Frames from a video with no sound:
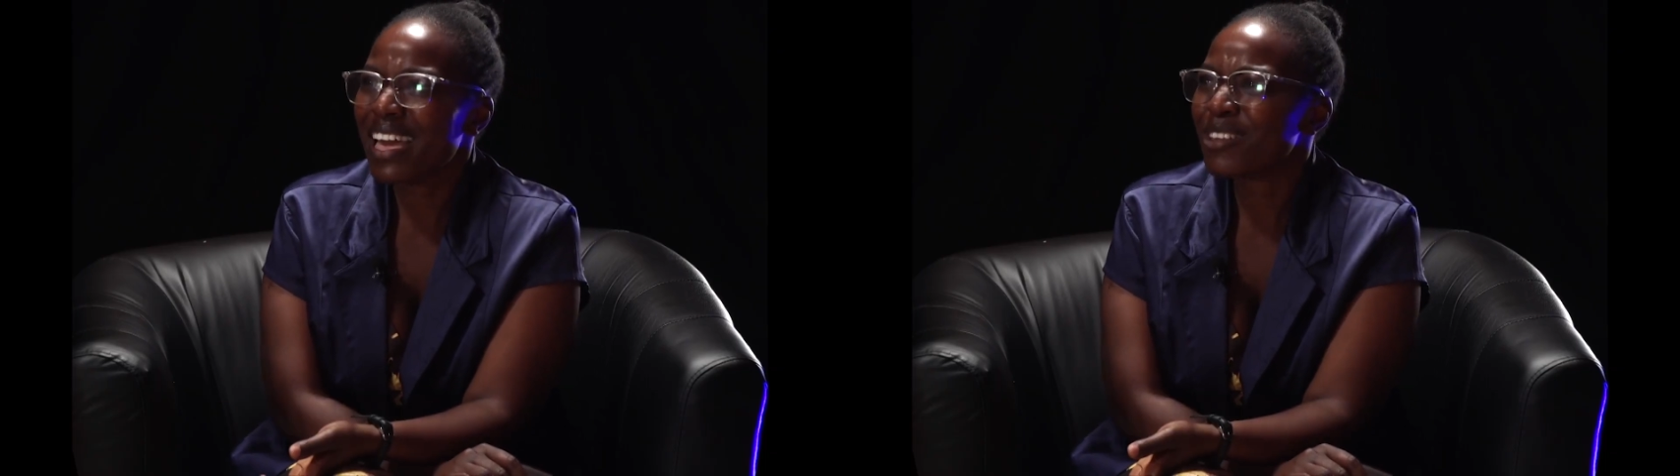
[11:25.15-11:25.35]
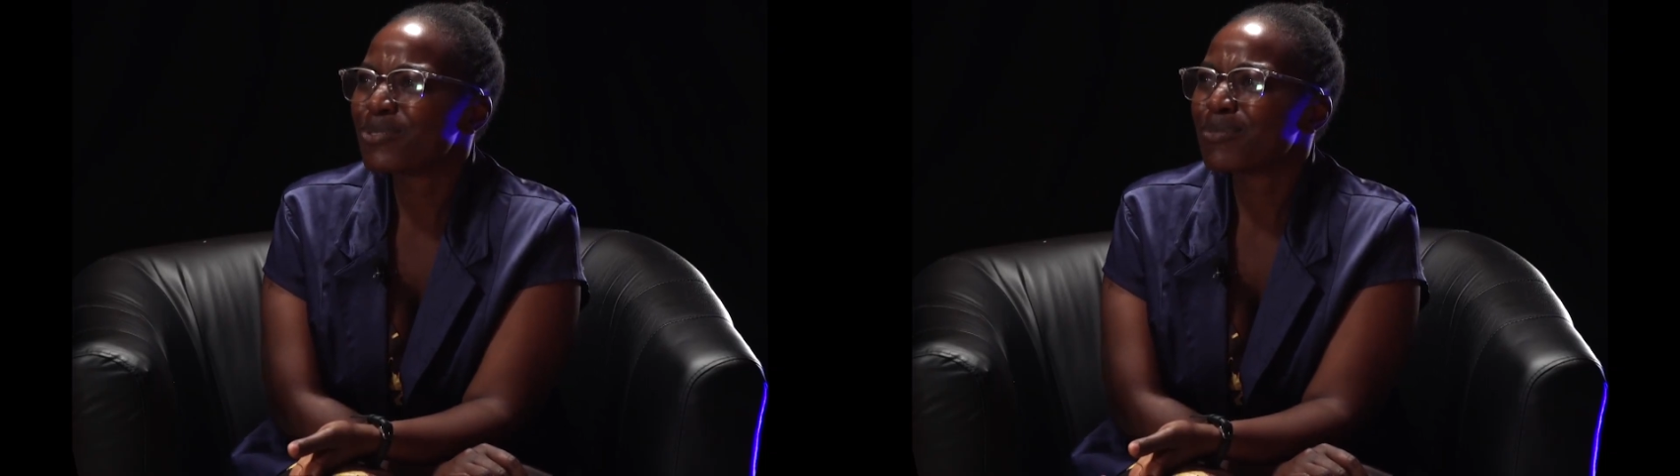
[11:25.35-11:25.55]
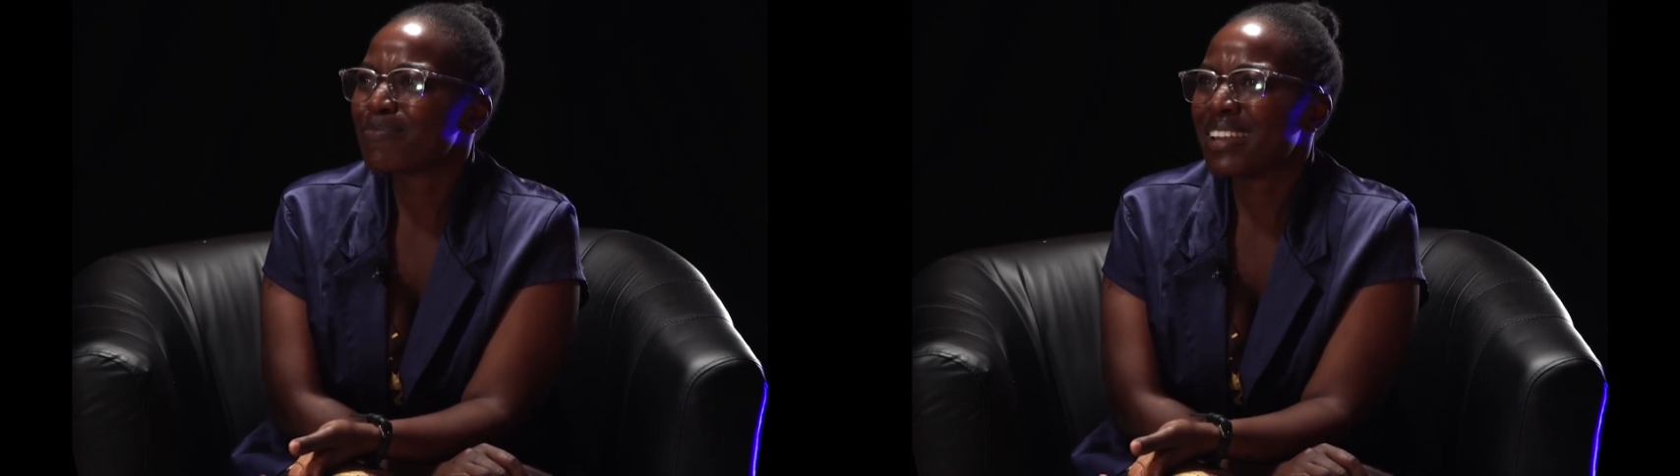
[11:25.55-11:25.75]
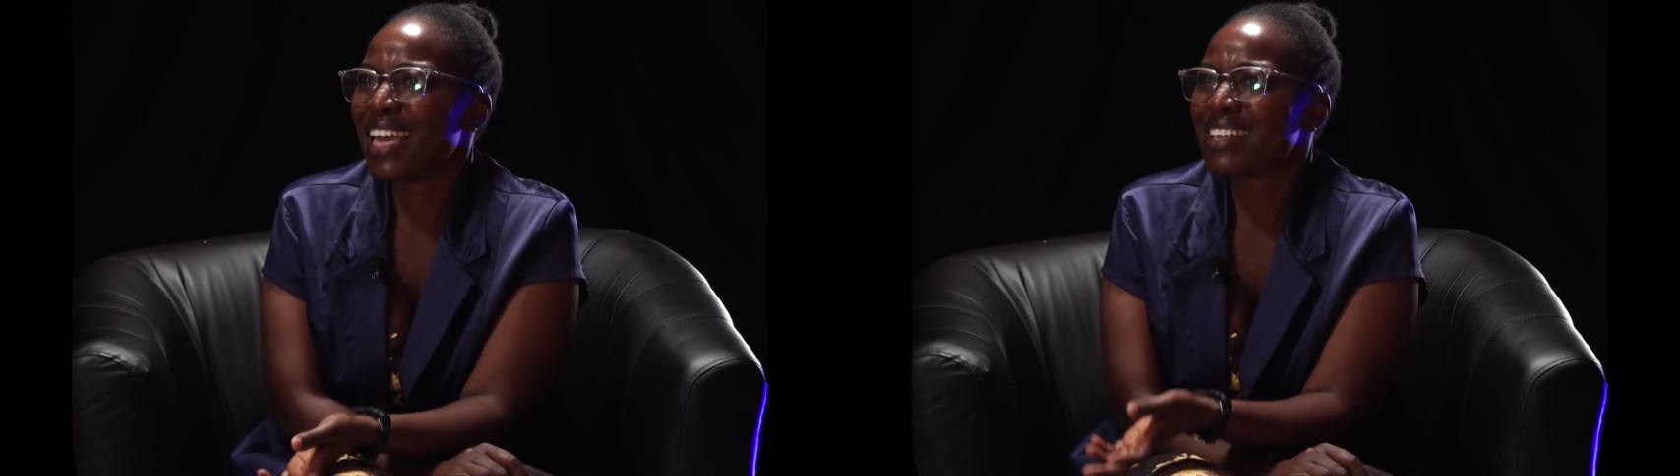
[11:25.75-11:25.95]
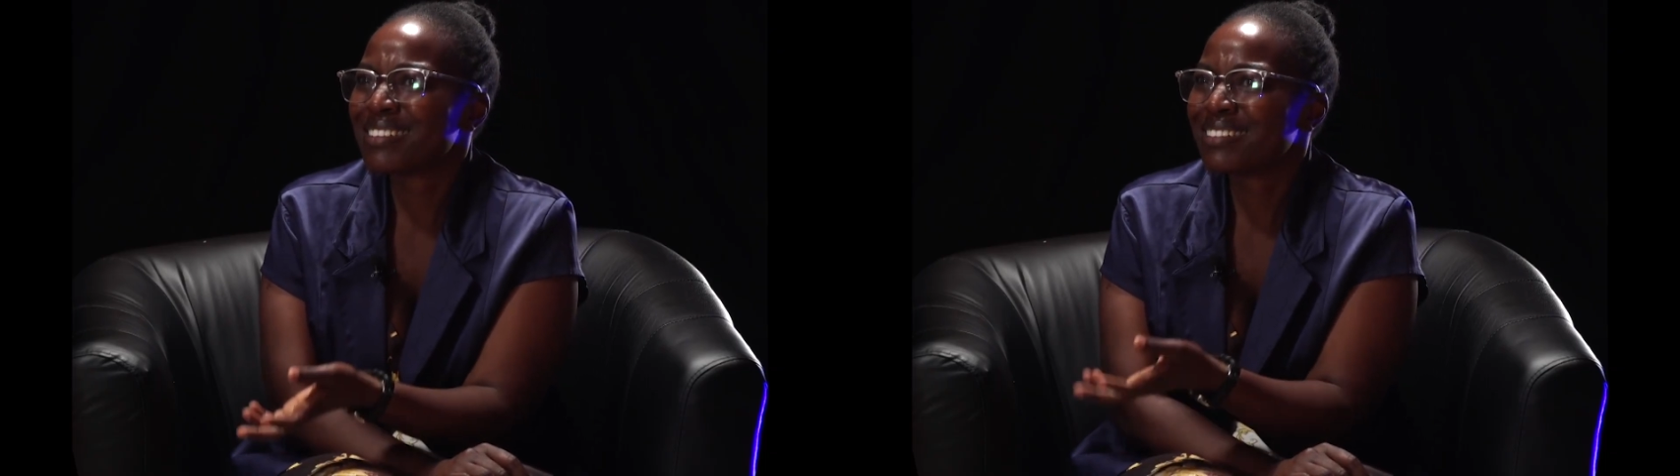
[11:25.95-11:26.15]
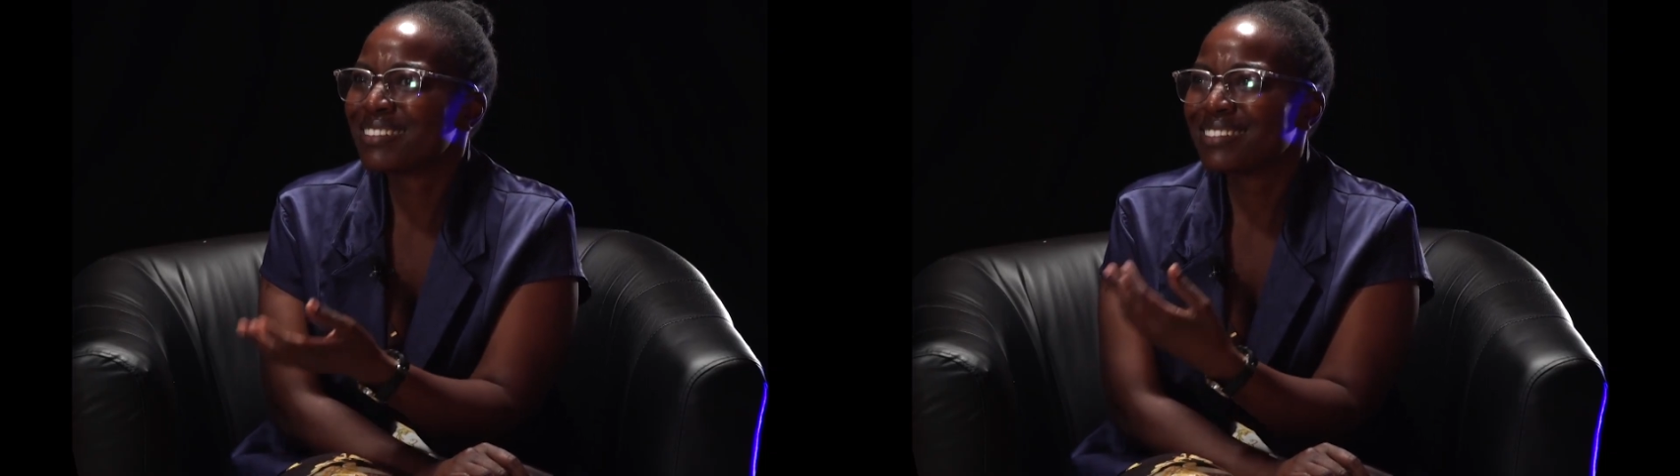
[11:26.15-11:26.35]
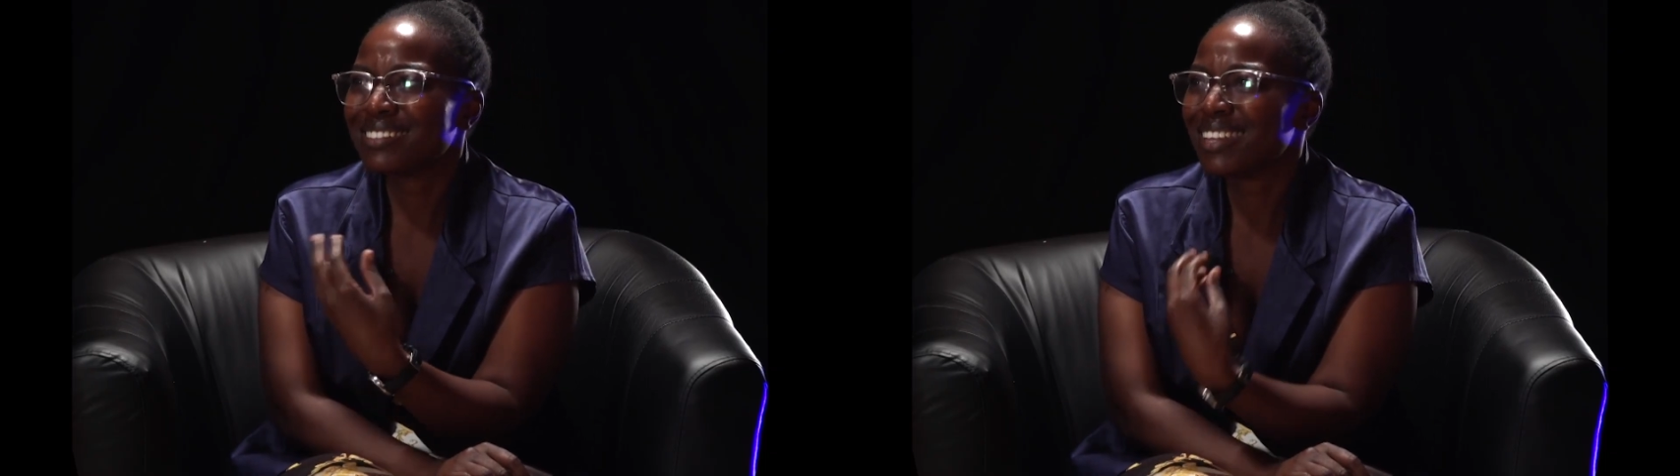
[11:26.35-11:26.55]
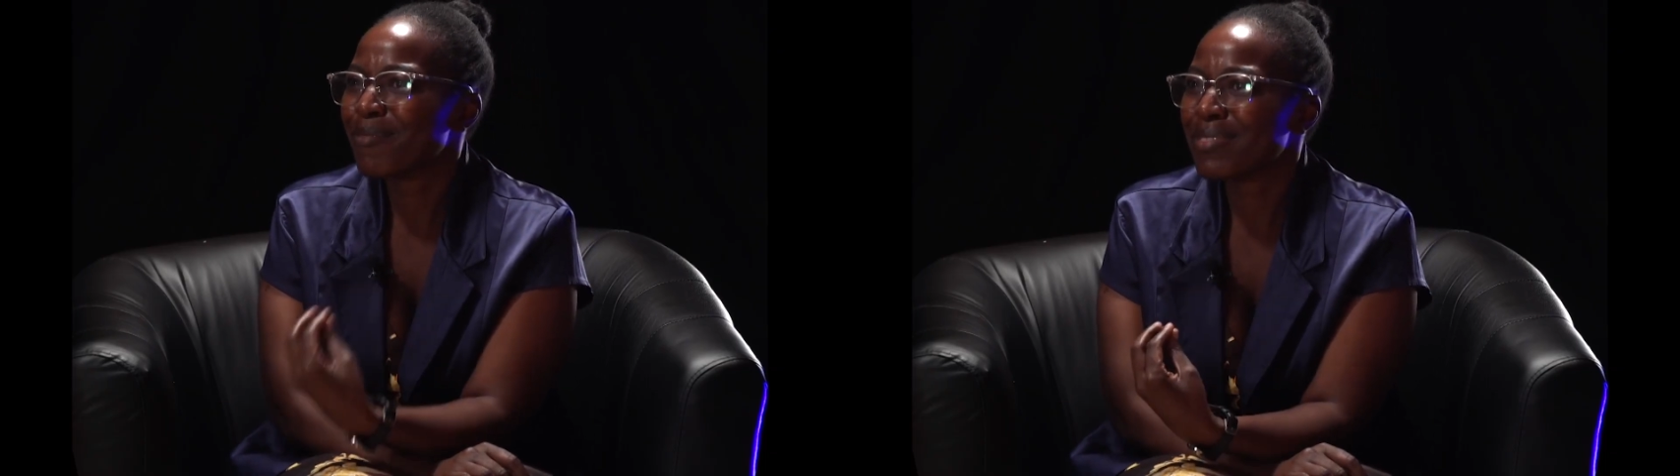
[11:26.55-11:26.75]
that would be like
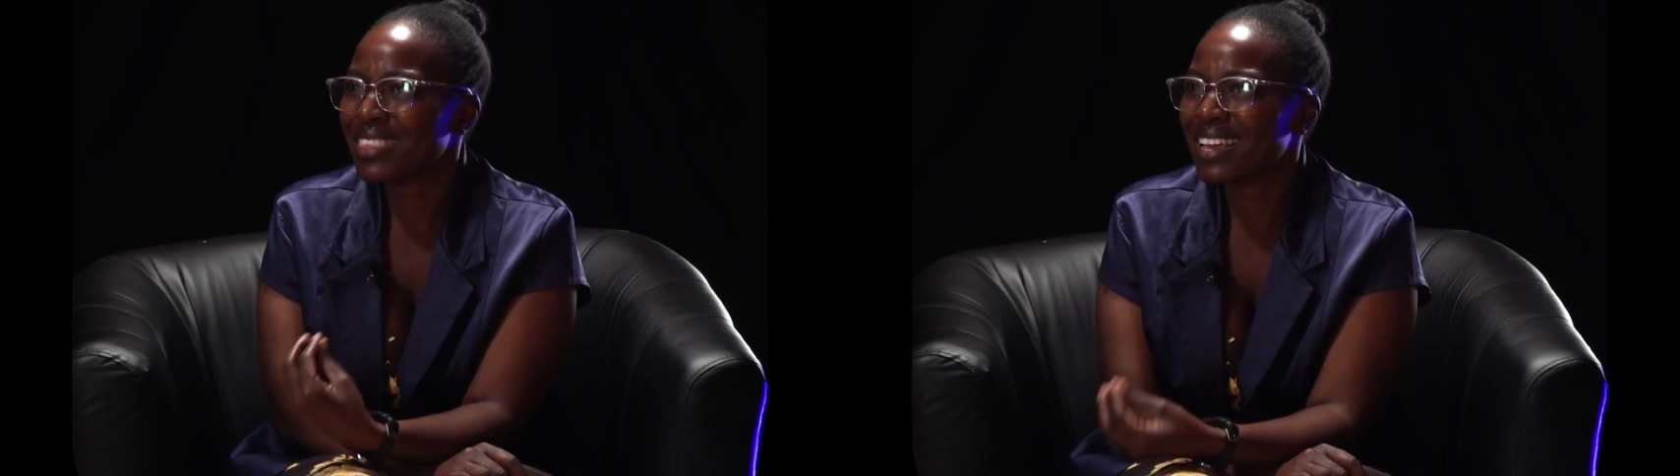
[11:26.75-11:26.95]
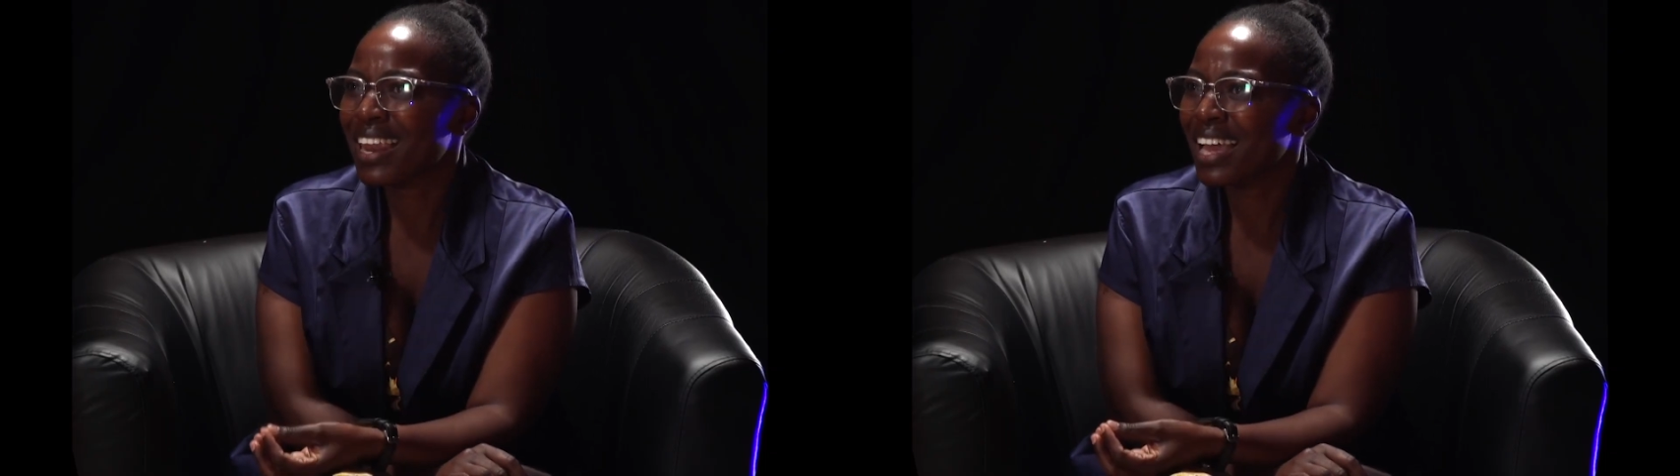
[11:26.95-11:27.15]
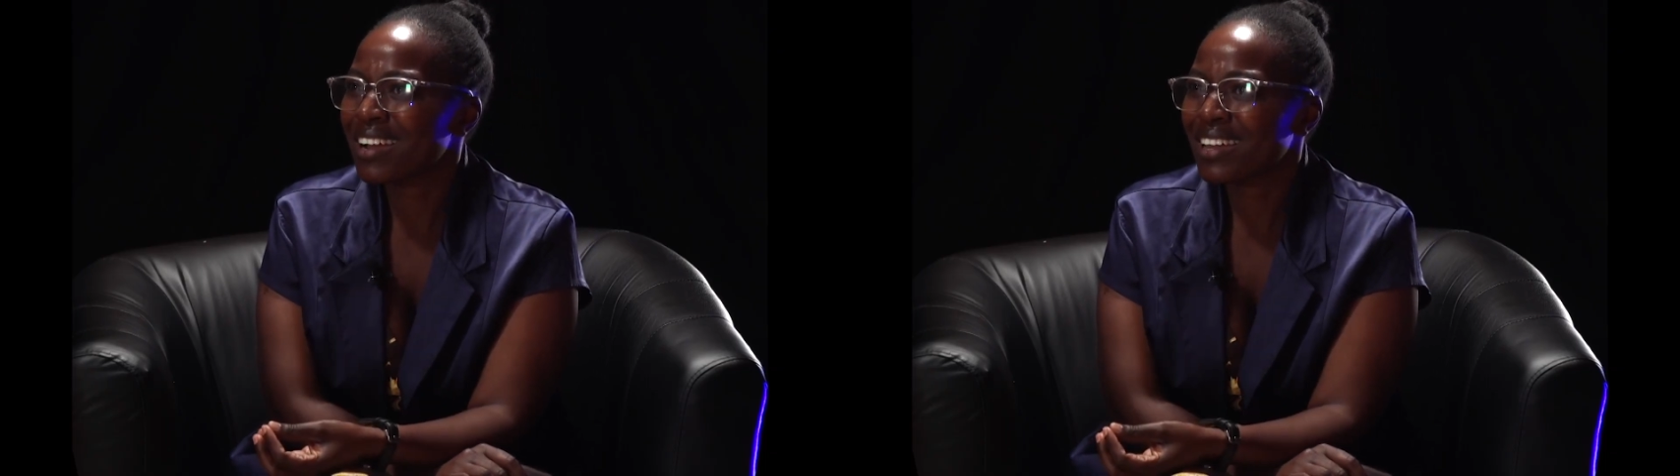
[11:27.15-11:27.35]
something like,